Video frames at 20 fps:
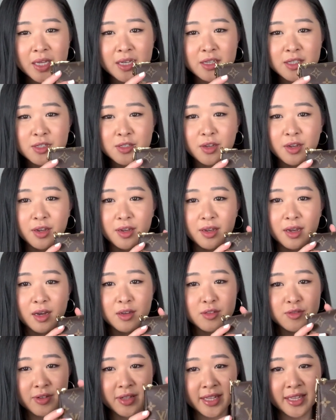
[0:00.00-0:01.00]
So I
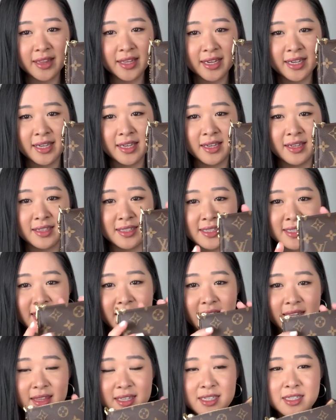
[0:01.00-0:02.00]
was really lucky to
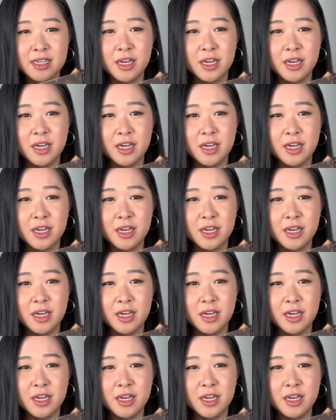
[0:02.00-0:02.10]
get this.